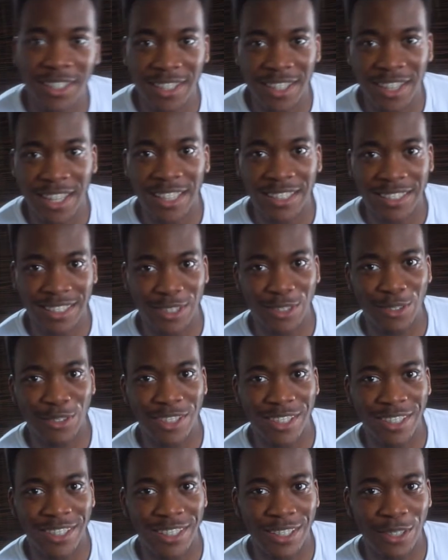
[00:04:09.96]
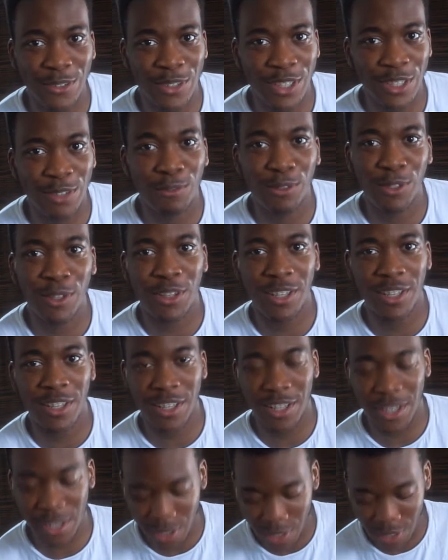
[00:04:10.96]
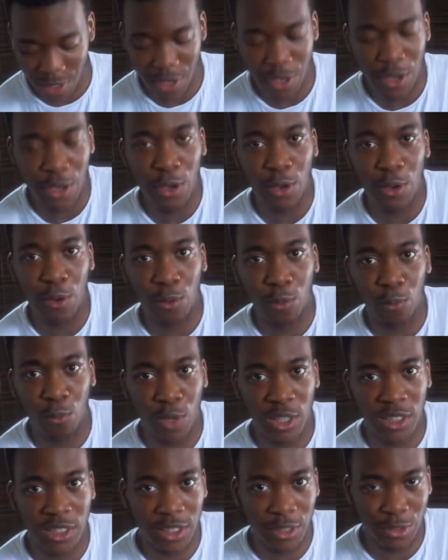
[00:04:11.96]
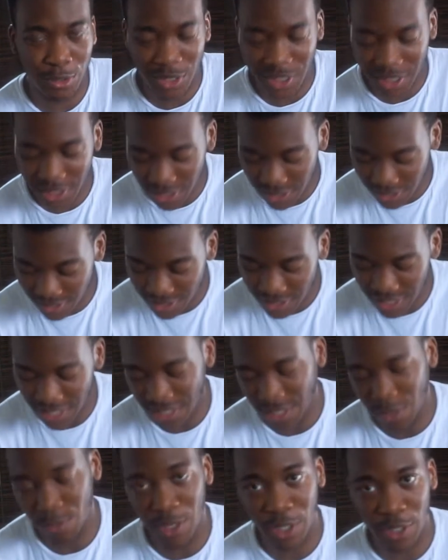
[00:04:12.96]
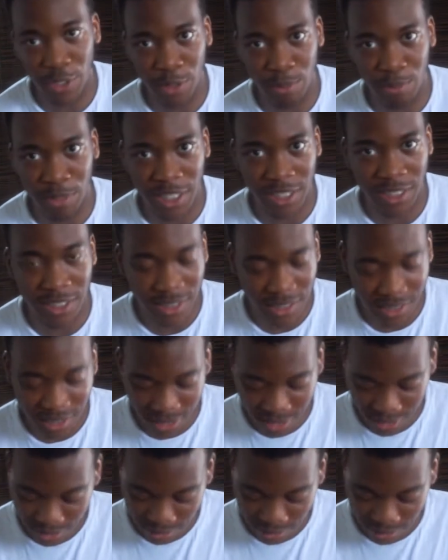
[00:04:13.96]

the last ingredient that we need for the wet ingredients, and then we're gonna blend it.